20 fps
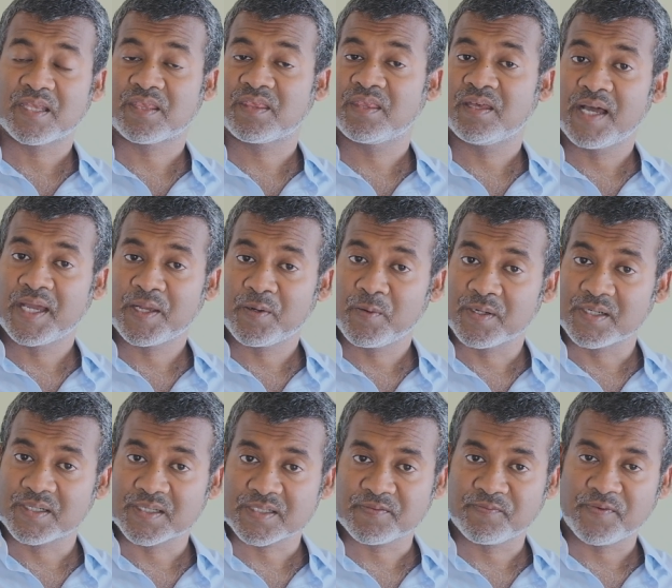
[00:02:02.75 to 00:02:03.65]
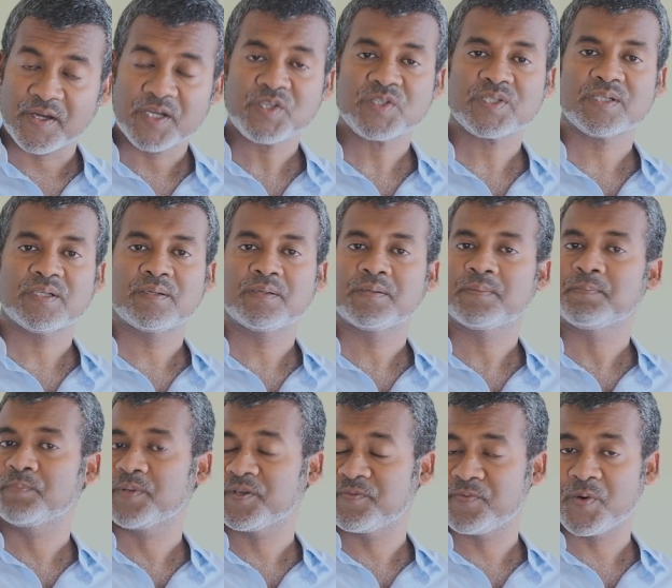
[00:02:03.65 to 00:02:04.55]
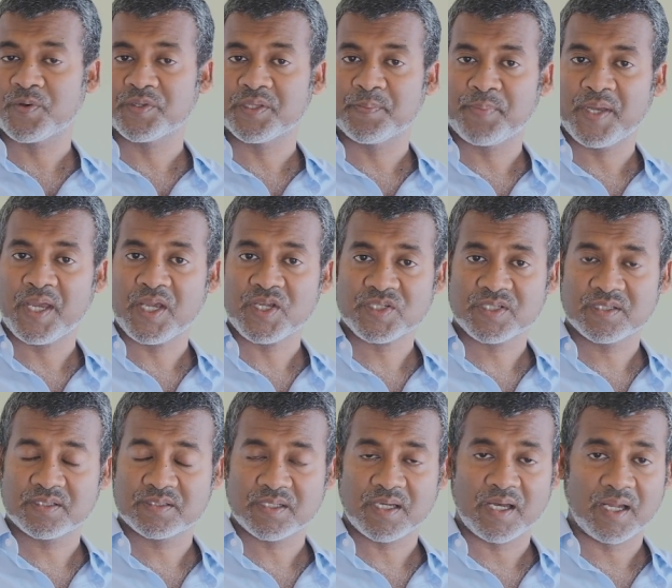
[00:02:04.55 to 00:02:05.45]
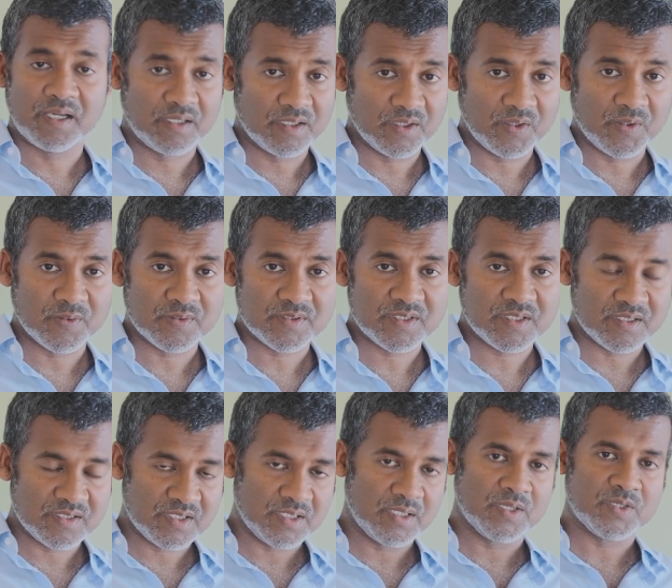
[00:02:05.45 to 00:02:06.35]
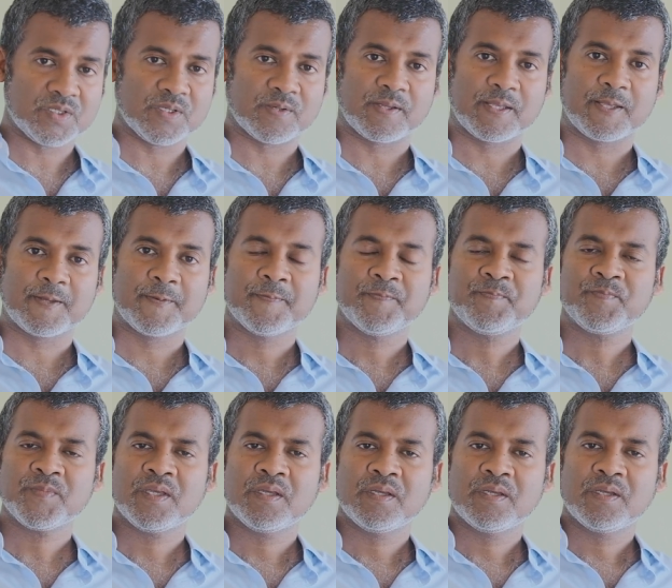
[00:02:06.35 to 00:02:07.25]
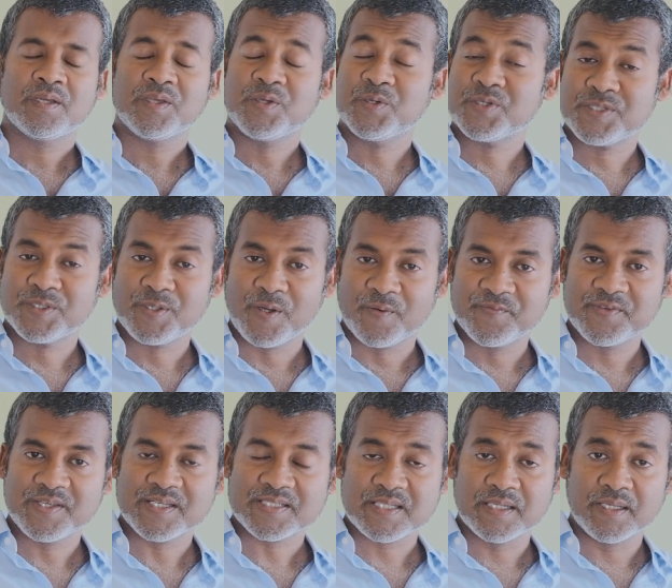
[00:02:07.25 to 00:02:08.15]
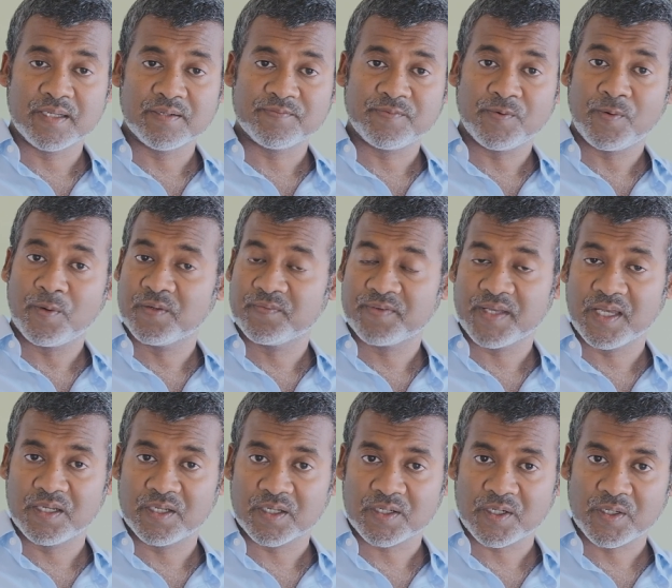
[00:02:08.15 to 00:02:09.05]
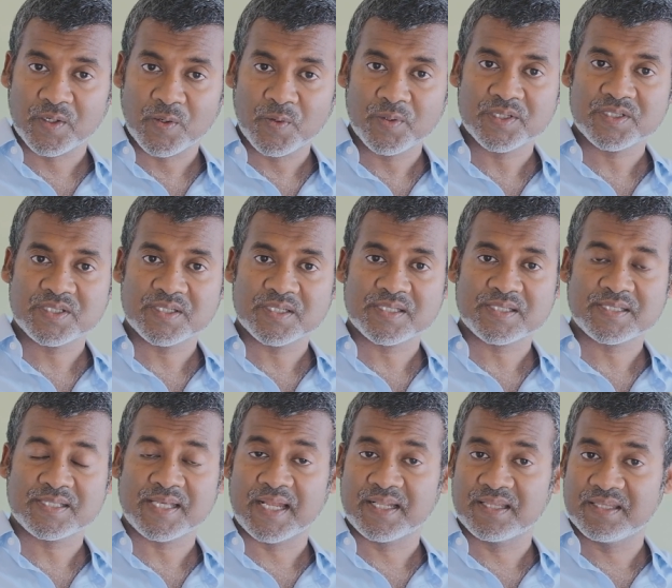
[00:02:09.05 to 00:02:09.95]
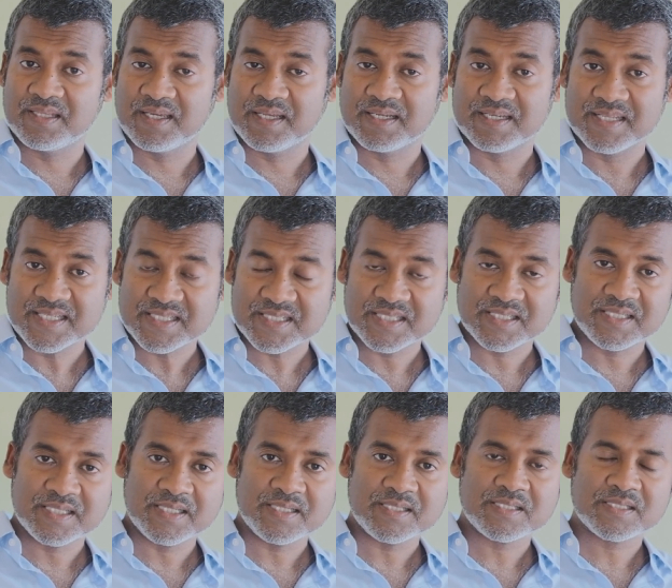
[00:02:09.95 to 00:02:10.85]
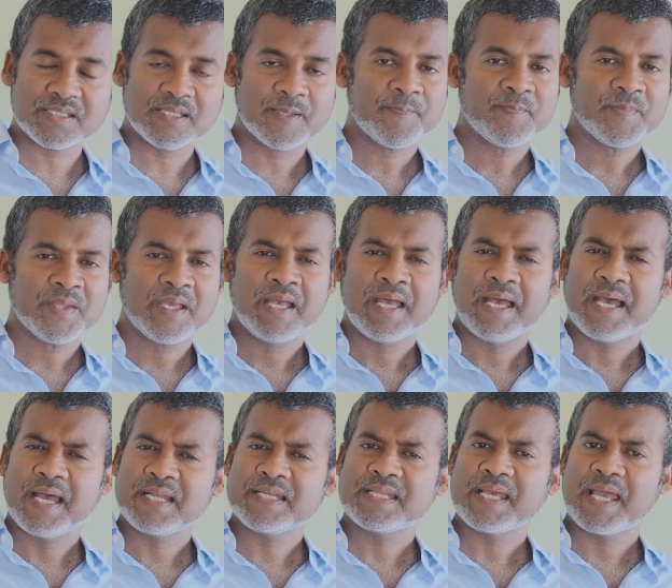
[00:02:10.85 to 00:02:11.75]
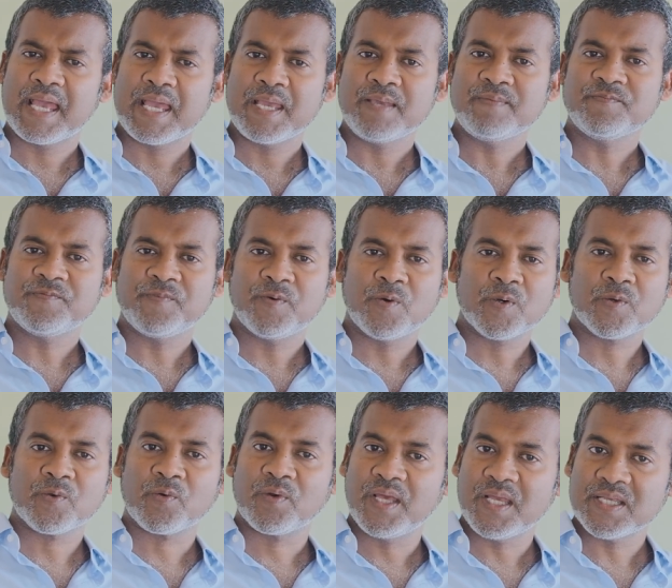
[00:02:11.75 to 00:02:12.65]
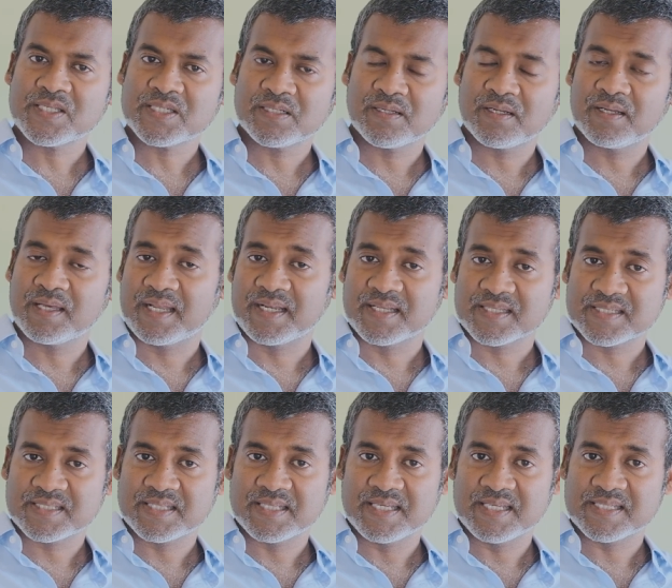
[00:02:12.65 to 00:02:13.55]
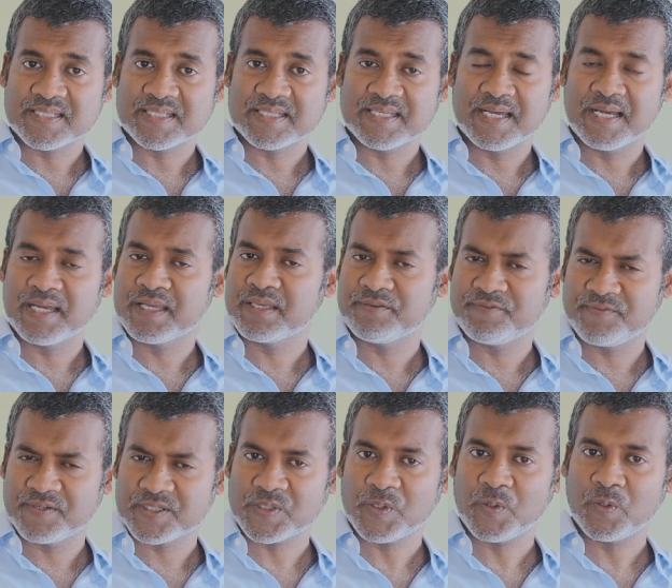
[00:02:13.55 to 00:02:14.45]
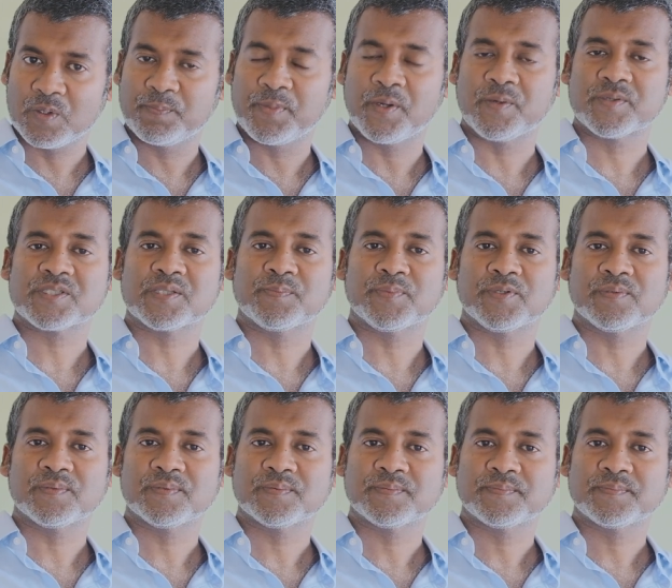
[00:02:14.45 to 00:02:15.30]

the thyroid dysfunction before the patient undergoes surgery. You should obviously involve endocrinologists and the anesthetists and aim for regional anesthesia if at all possible.